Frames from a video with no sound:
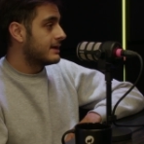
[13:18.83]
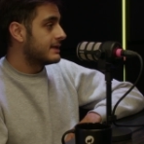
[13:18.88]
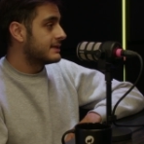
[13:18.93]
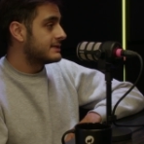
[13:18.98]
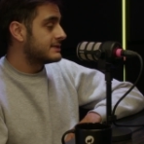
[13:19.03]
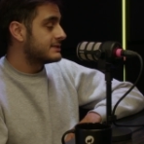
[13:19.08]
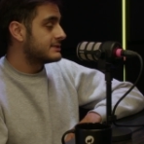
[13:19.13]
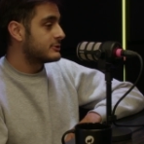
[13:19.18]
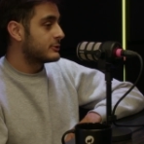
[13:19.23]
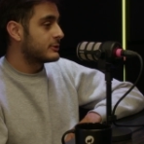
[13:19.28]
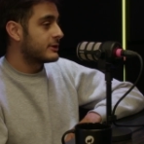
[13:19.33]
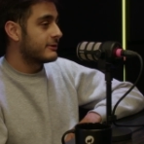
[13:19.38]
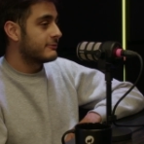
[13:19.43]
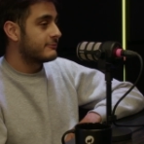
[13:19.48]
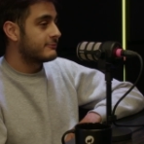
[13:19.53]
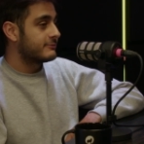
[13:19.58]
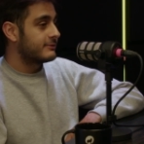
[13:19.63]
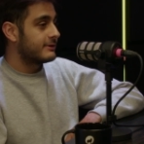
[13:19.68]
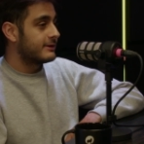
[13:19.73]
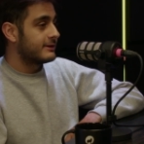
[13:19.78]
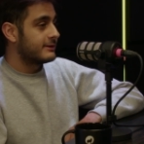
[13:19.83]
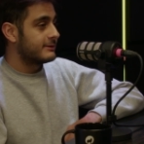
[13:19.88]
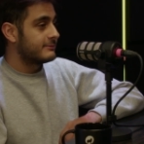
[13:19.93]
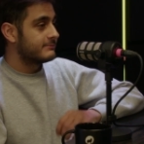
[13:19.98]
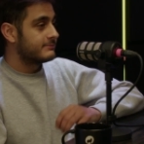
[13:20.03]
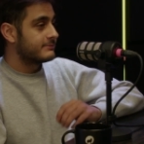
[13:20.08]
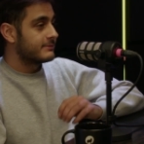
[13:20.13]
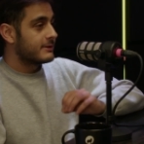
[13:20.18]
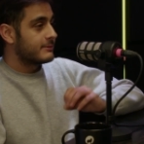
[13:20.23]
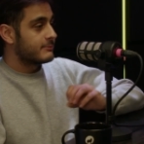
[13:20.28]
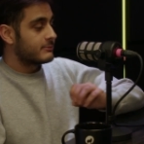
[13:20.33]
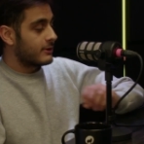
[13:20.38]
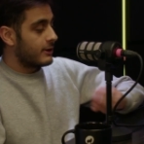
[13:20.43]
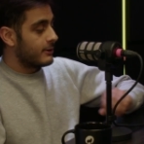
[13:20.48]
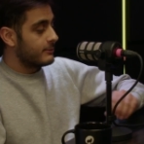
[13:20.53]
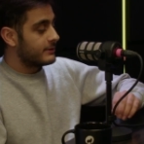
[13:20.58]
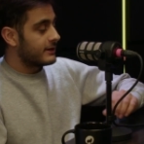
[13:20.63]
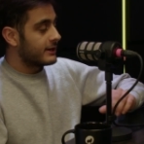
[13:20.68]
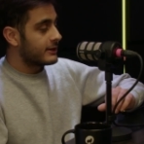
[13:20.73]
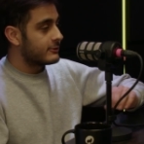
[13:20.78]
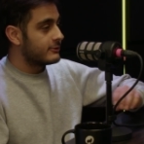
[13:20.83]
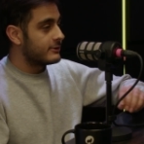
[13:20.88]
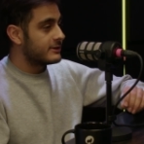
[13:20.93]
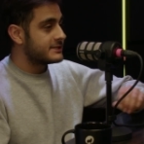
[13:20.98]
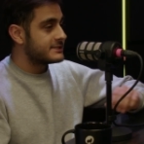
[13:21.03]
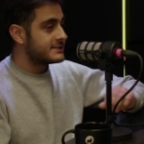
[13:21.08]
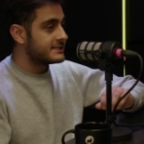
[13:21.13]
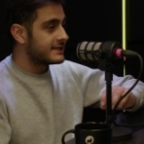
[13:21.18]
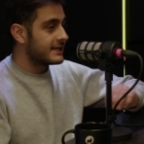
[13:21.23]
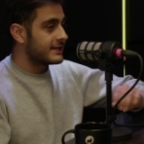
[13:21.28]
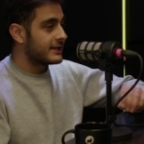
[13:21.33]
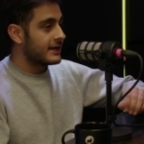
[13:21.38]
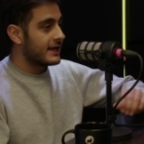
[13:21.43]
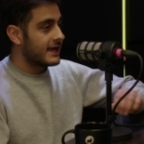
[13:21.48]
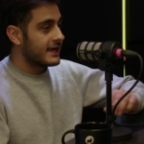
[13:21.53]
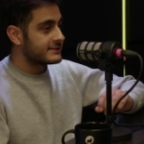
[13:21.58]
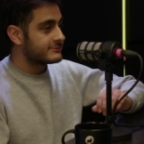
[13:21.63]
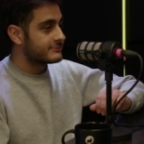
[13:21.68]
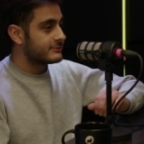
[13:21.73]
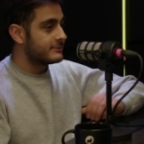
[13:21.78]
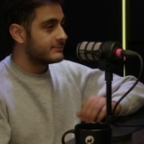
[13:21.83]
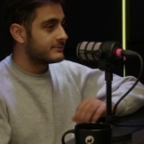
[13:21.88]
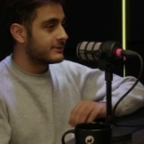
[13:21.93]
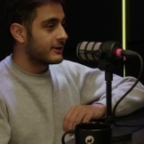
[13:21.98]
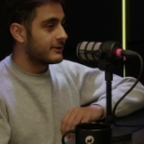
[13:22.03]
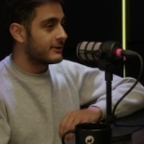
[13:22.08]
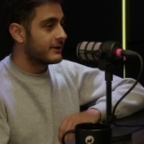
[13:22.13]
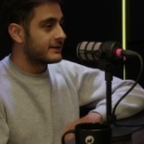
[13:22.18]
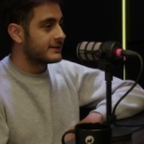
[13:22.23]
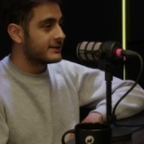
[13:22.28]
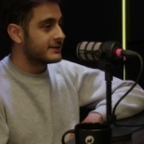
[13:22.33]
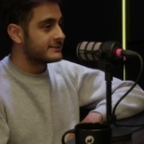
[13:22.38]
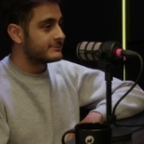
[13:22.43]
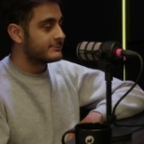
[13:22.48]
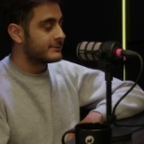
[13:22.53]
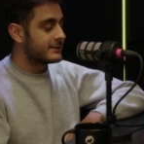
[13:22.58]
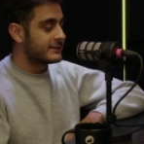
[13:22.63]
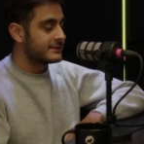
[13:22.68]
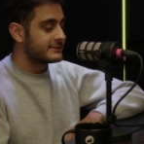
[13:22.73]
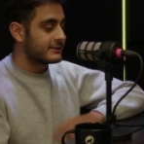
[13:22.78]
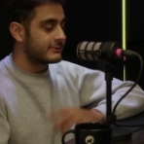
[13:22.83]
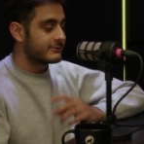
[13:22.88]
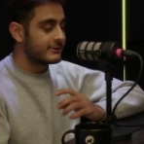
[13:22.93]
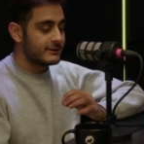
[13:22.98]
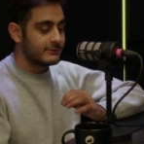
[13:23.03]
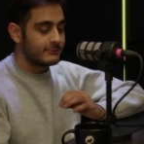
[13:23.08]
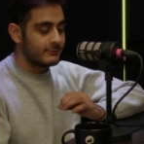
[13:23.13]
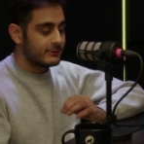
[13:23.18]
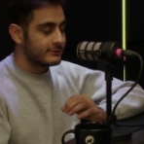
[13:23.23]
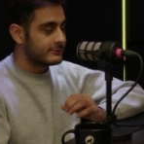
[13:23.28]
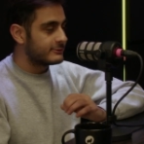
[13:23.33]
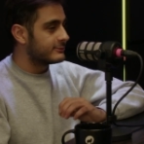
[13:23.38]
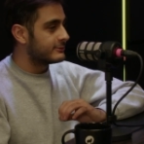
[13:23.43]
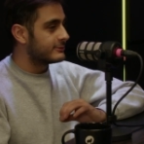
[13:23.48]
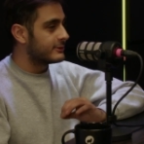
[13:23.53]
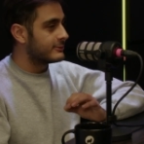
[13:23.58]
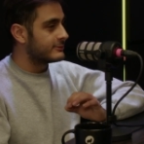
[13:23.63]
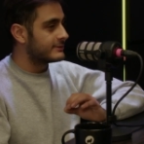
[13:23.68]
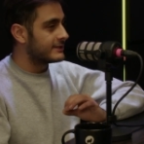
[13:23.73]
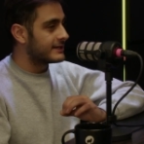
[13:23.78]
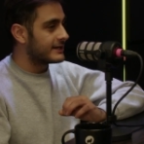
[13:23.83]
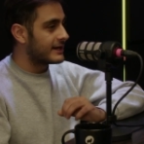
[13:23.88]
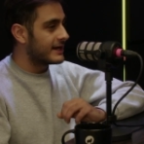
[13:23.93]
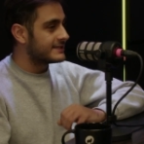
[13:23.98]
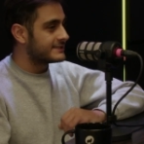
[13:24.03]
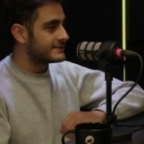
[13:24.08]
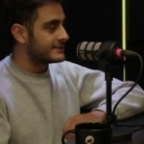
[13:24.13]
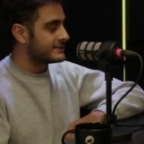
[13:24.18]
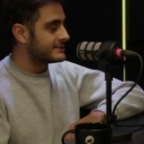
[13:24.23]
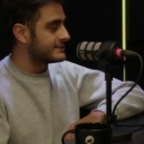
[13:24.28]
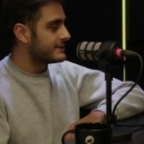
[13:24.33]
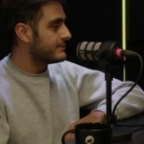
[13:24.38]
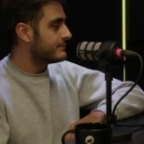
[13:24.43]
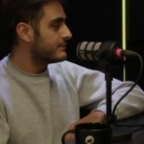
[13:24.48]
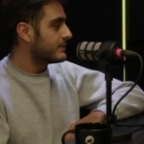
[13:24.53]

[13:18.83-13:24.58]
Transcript: this is sort of a uh, prominent question that I ask from directors because I really want to know their answers